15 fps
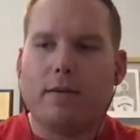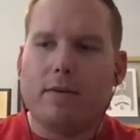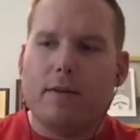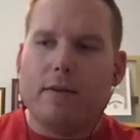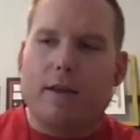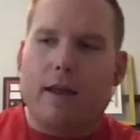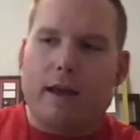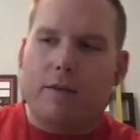
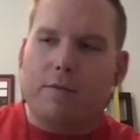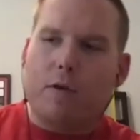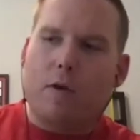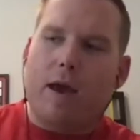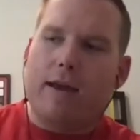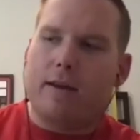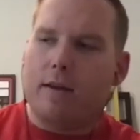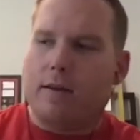like if you
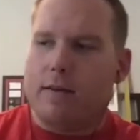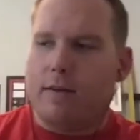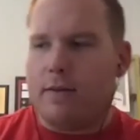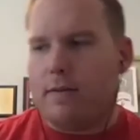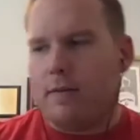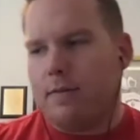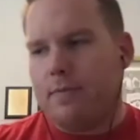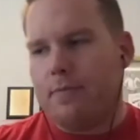had to
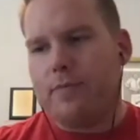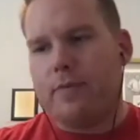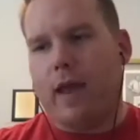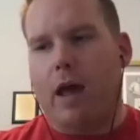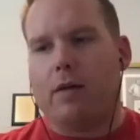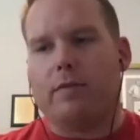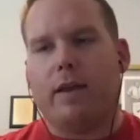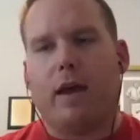
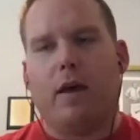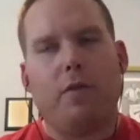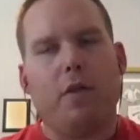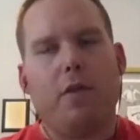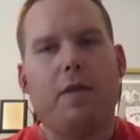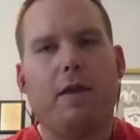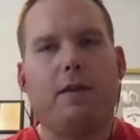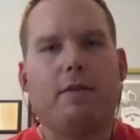dial down the
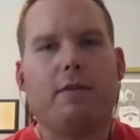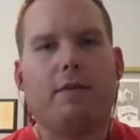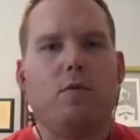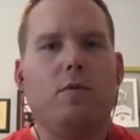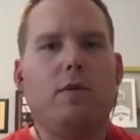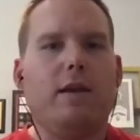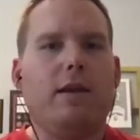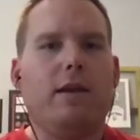things that you
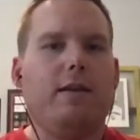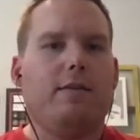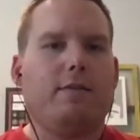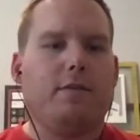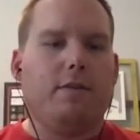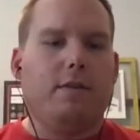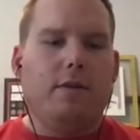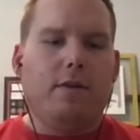need,
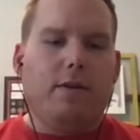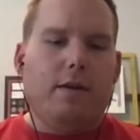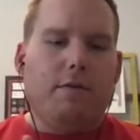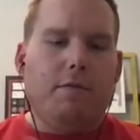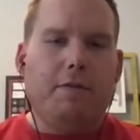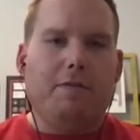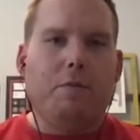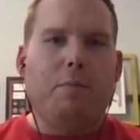it's
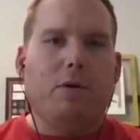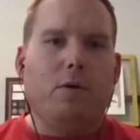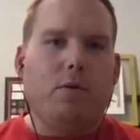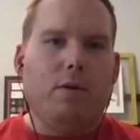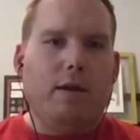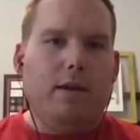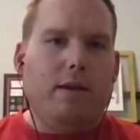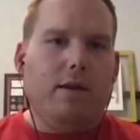
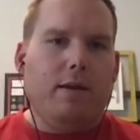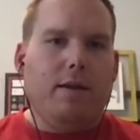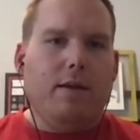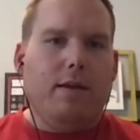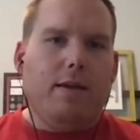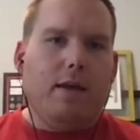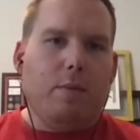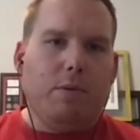visibility,
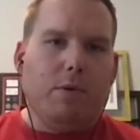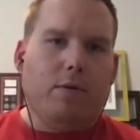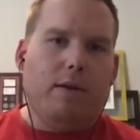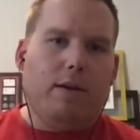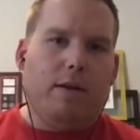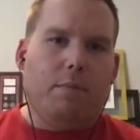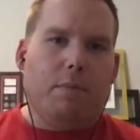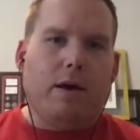ability
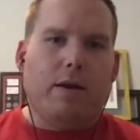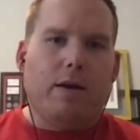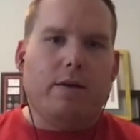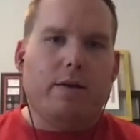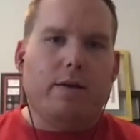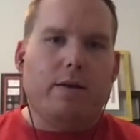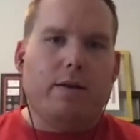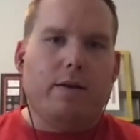to
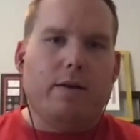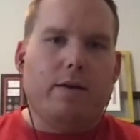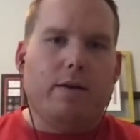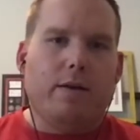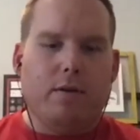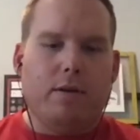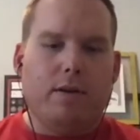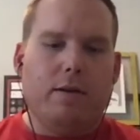monitor,
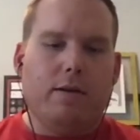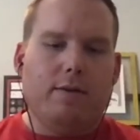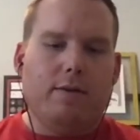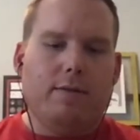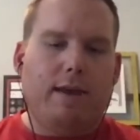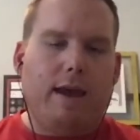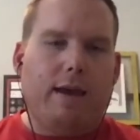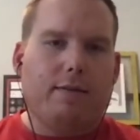ability to
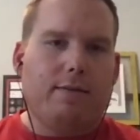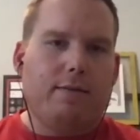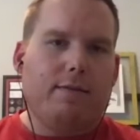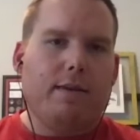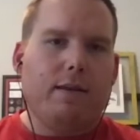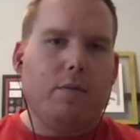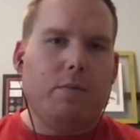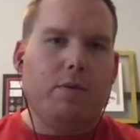detect,
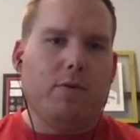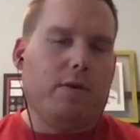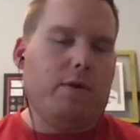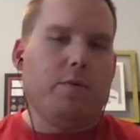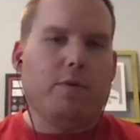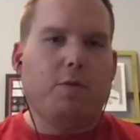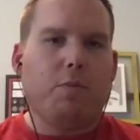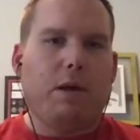and ability to
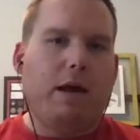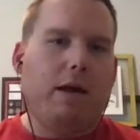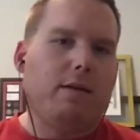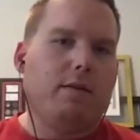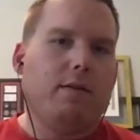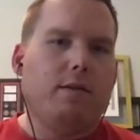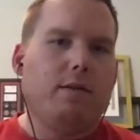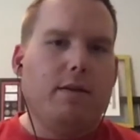respond.
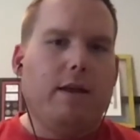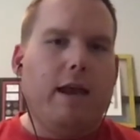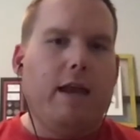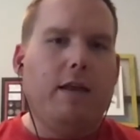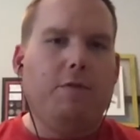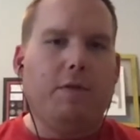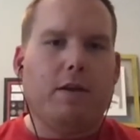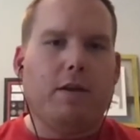And
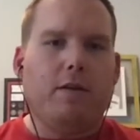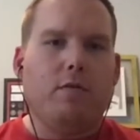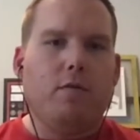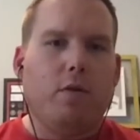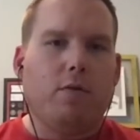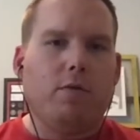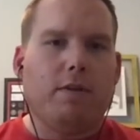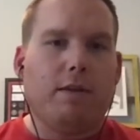if you can do
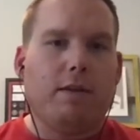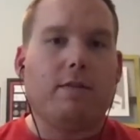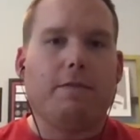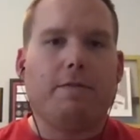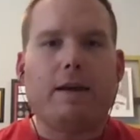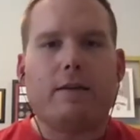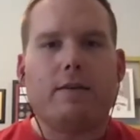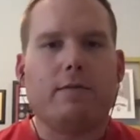those things
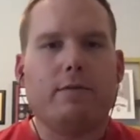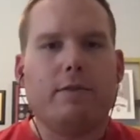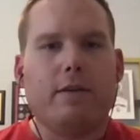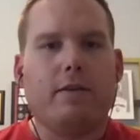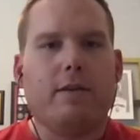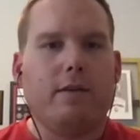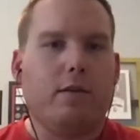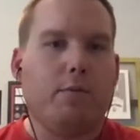effectively,
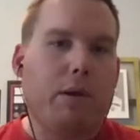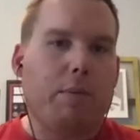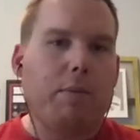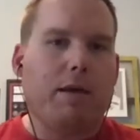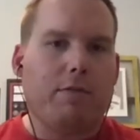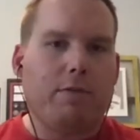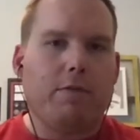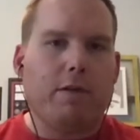then you probably
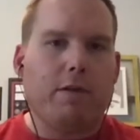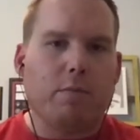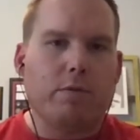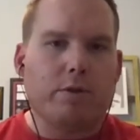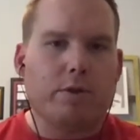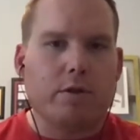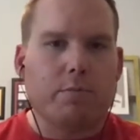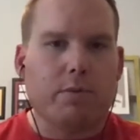have a very
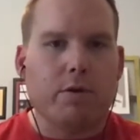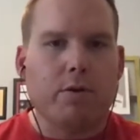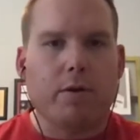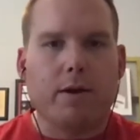mature program.